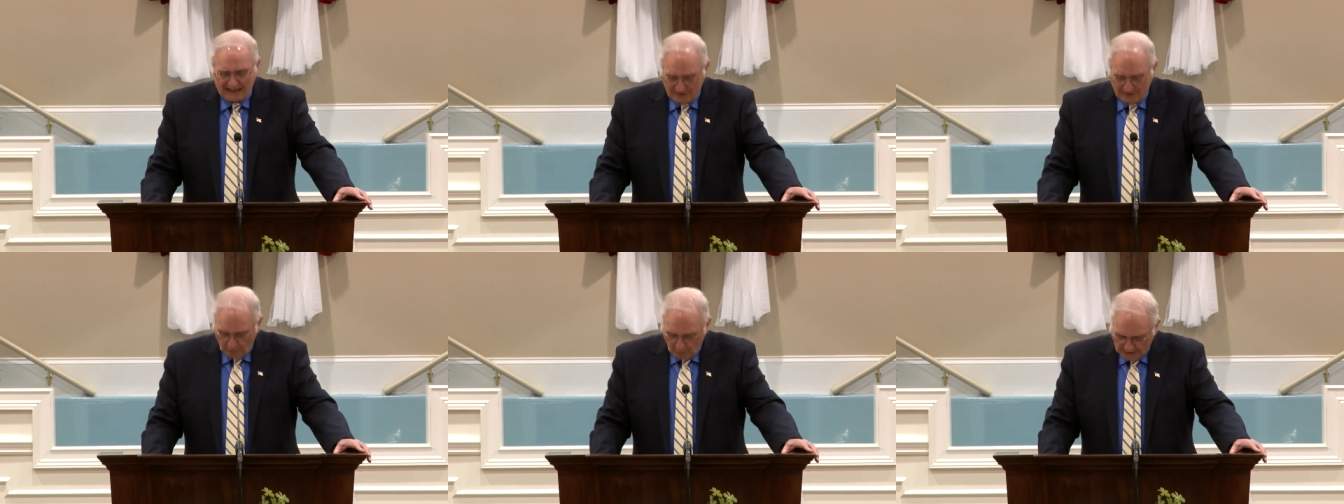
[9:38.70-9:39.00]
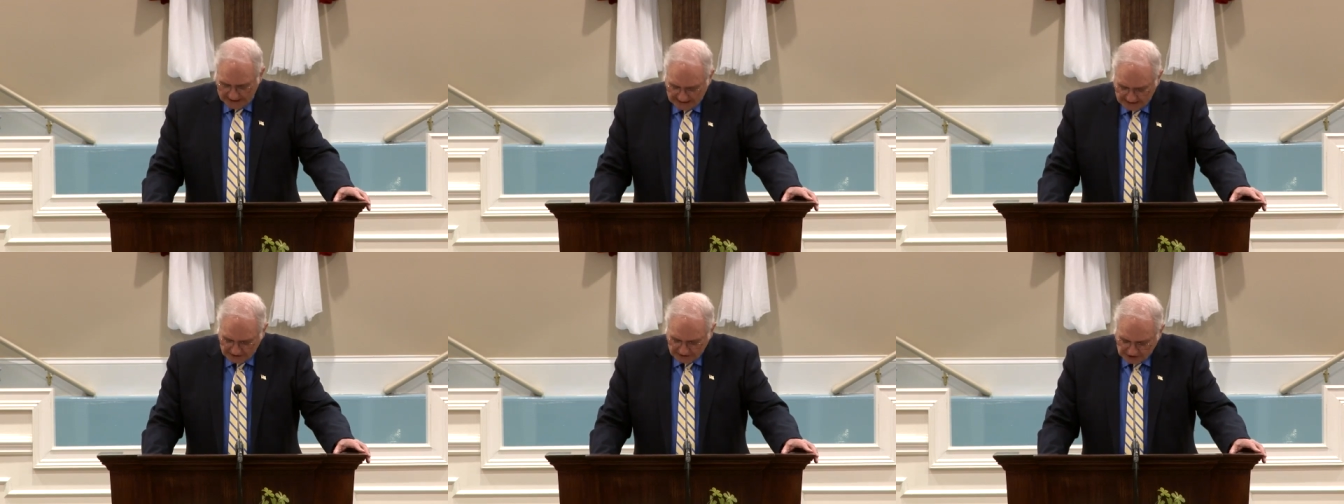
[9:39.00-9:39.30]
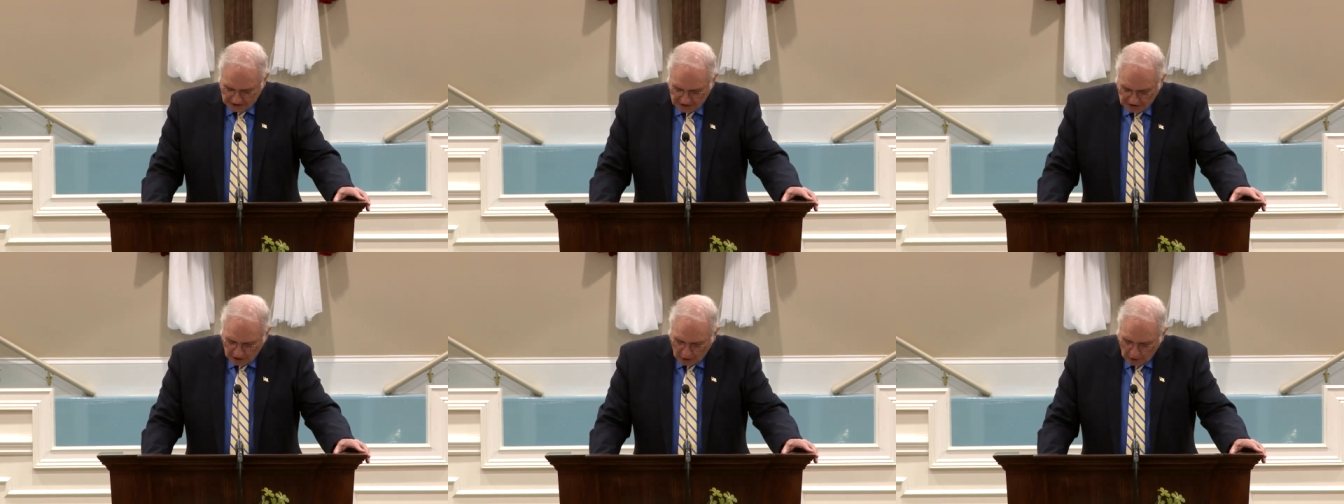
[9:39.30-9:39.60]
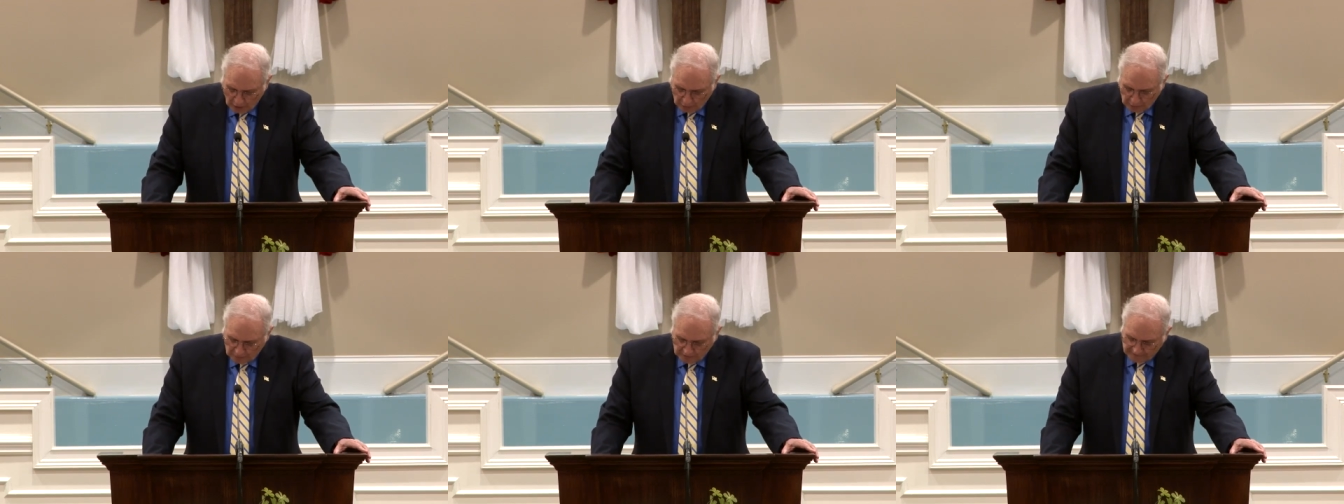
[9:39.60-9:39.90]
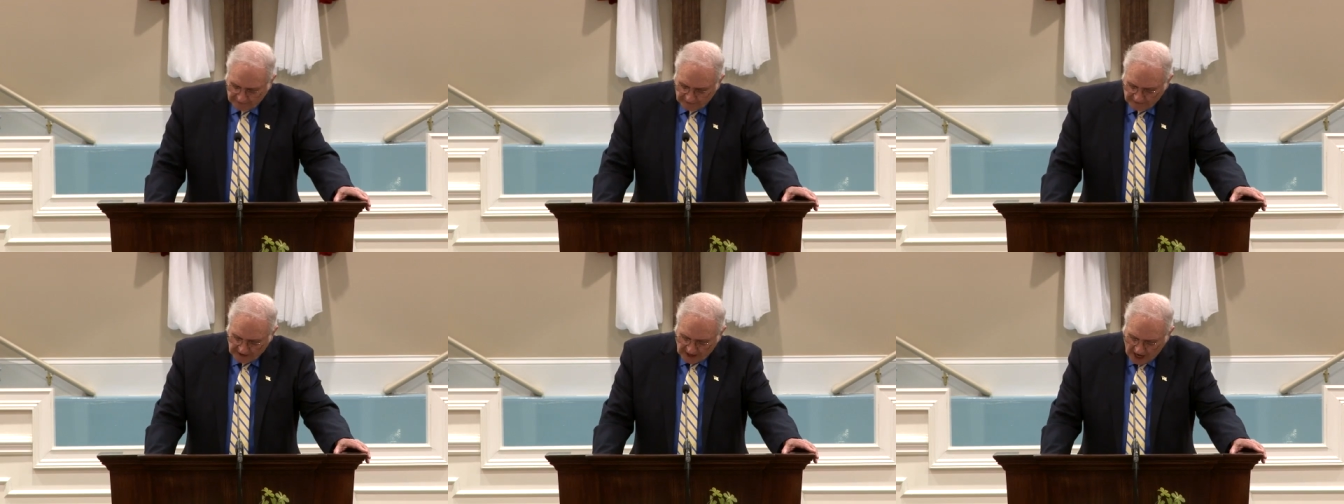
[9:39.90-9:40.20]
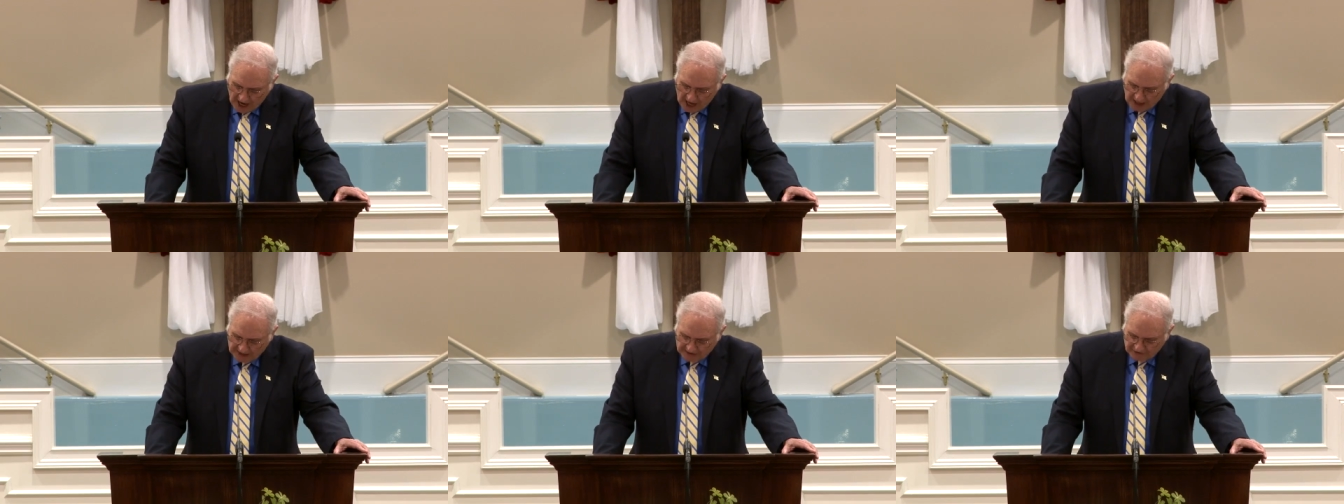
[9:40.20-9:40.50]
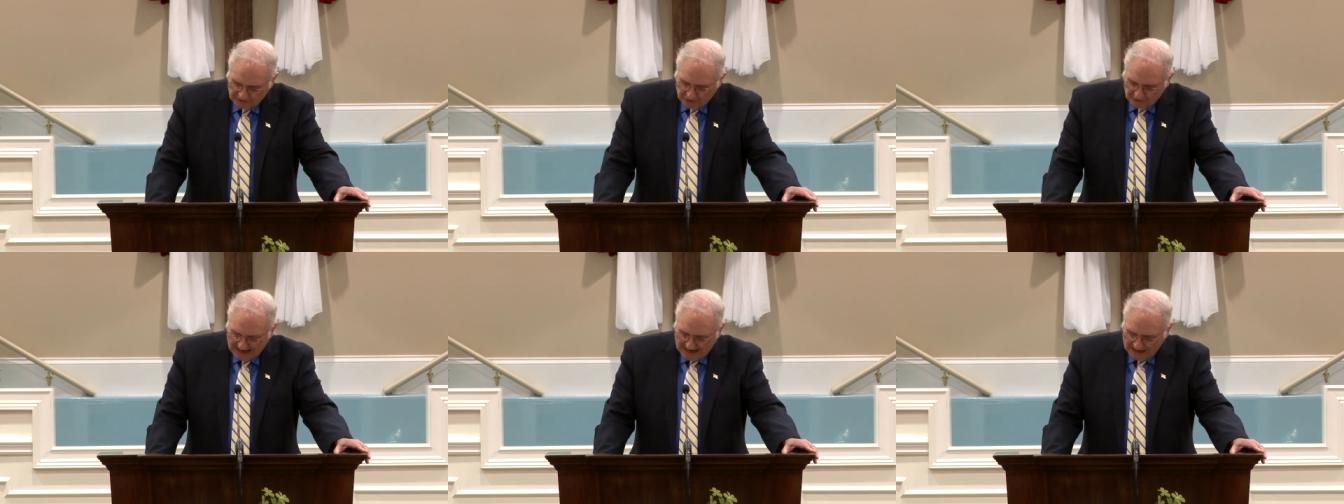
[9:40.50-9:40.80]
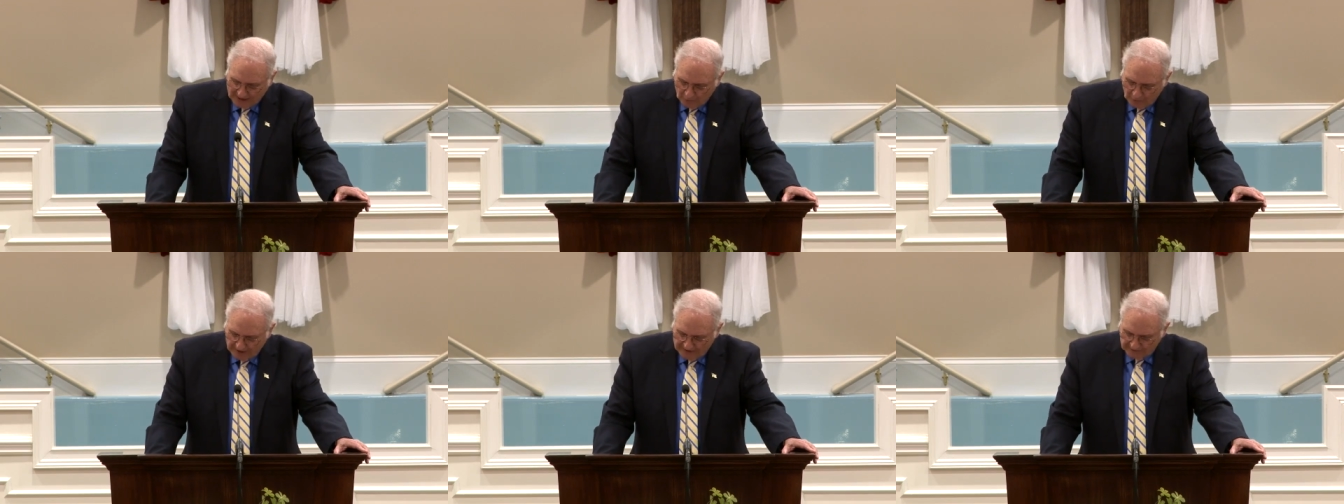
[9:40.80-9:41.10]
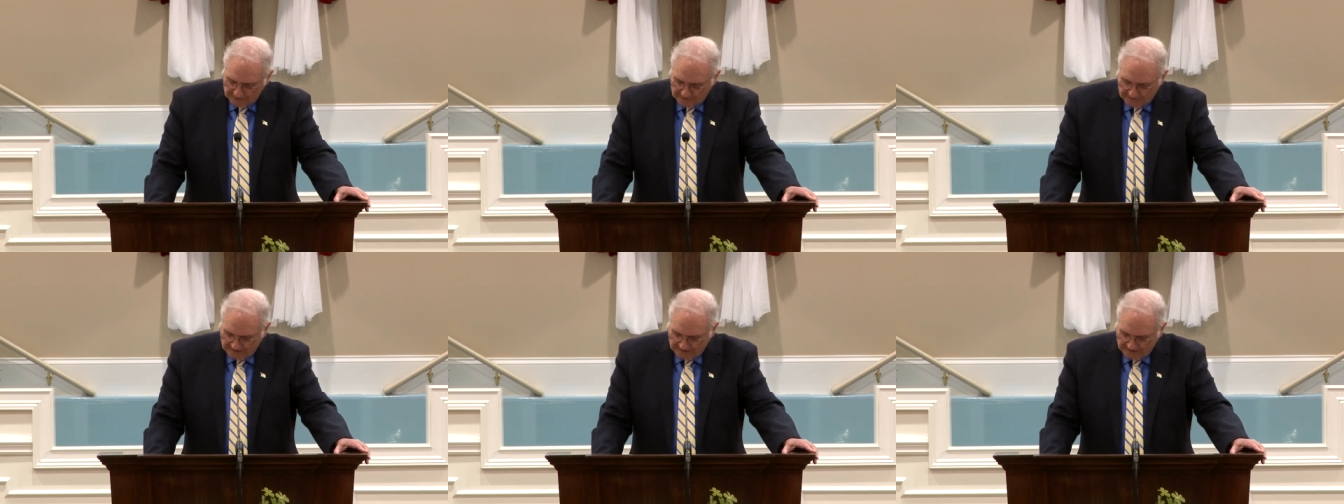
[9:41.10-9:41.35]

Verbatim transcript: Ana winds are known for the hot, dry weather